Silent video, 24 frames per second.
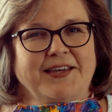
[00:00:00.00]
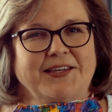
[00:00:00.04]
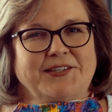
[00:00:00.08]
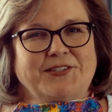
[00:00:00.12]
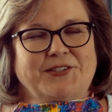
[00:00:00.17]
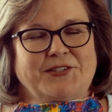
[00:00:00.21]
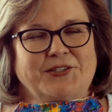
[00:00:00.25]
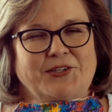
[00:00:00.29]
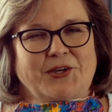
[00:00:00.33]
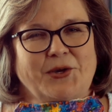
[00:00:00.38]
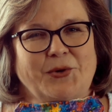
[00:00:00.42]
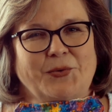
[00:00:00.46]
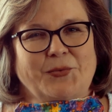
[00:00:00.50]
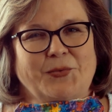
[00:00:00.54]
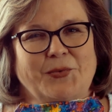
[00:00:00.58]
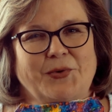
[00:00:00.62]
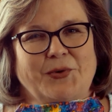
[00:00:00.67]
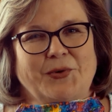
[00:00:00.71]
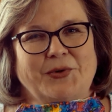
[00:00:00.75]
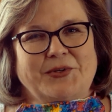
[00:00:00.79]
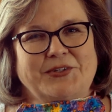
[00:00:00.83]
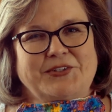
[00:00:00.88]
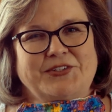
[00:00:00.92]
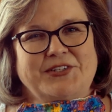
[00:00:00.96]
So
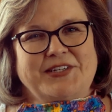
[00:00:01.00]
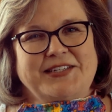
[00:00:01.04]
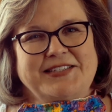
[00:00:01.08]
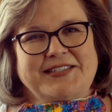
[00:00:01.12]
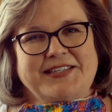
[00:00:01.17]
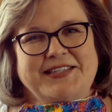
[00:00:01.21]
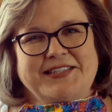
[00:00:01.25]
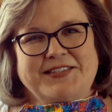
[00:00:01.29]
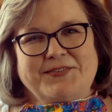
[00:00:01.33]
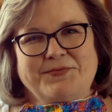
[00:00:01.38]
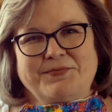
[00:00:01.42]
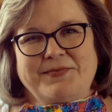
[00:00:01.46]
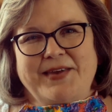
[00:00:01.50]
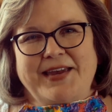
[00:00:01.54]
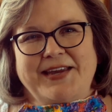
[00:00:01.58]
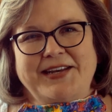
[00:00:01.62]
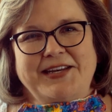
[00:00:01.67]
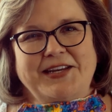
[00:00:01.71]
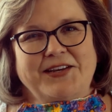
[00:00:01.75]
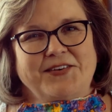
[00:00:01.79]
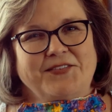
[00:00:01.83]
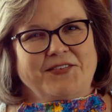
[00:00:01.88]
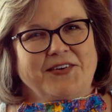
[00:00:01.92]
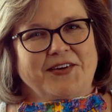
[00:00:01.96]
Jesus
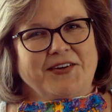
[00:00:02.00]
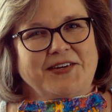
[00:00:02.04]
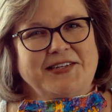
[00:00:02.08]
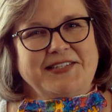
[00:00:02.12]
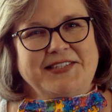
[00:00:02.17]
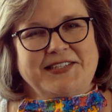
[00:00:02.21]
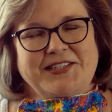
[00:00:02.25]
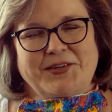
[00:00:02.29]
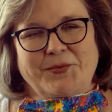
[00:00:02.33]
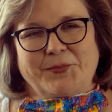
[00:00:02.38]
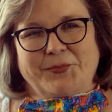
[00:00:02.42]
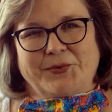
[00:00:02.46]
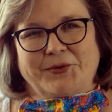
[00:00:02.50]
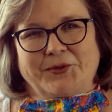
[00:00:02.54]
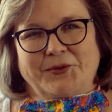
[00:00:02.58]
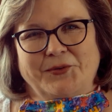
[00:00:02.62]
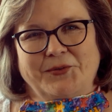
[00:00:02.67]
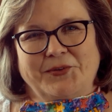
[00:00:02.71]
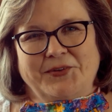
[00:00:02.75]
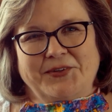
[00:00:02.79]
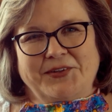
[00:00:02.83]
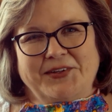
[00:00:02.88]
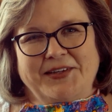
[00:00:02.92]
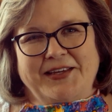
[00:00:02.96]
made it very
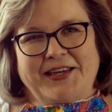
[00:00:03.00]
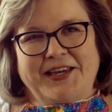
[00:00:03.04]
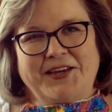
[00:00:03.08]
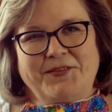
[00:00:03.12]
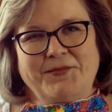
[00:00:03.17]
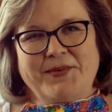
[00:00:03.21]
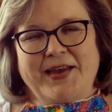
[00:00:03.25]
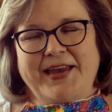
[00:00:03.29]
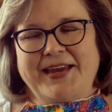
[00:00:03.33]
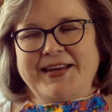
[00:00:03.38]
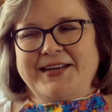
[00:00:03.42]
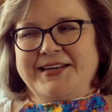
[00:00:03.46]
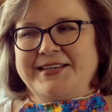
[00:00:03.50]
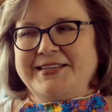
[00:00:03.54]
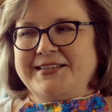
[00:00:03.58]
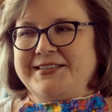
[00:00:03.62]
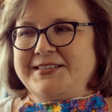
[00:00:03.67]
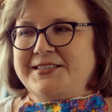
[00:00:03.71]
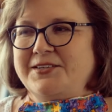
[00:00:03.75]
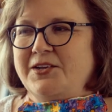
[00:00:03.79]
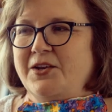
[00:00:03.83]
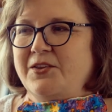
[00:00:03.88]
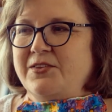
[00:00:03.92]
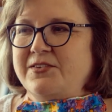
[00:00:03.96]
simple. He made
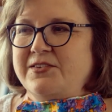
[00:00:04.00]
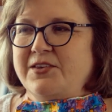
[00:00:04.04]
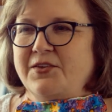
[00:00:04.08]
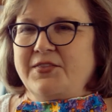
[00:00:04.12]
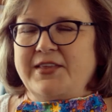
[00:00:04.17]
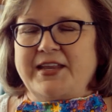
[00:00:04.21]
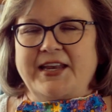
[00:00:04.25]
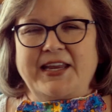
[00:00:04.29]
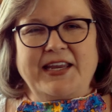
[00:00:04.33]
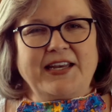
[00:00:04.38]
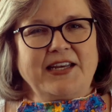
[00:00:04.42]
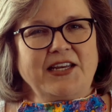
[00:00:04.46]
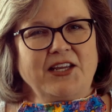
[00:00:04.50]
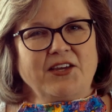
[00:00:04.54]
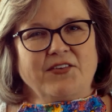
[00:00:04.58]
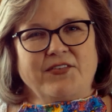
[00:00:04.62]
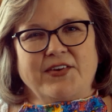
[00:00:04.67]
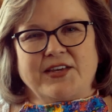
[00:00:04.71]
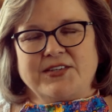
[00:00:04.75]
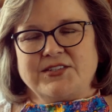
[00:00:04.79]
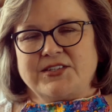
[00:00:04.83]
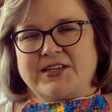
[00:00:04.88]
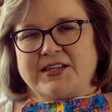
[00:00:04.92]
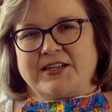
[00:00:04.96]
it so that any of
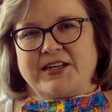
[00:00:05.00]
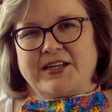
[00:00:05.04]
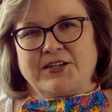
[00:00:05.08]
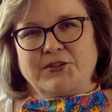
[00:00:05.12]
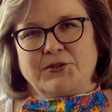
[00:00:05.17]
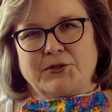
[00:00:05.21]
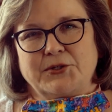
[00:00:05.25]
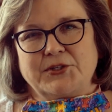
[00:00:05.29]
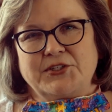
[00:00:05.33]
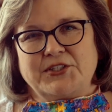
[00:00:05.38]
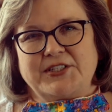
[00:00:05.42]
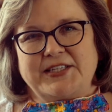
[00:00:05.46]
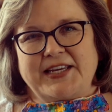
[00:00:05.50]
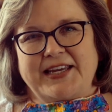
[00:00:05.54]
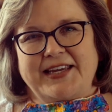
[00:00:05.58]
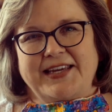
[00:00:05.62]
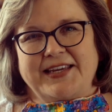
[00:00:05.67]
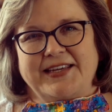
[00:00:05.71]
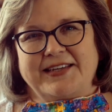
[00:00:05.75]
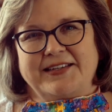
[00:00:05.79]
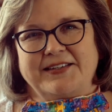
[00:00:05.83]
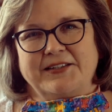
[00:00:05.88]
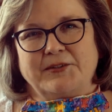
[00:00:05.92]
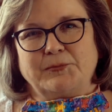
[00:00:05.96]
us could
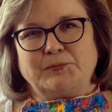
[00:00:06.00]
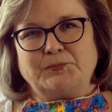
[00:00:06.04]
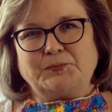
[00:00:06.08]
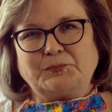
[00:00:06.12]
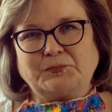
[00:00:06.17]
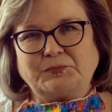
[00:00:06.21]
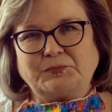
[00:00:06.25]
understand.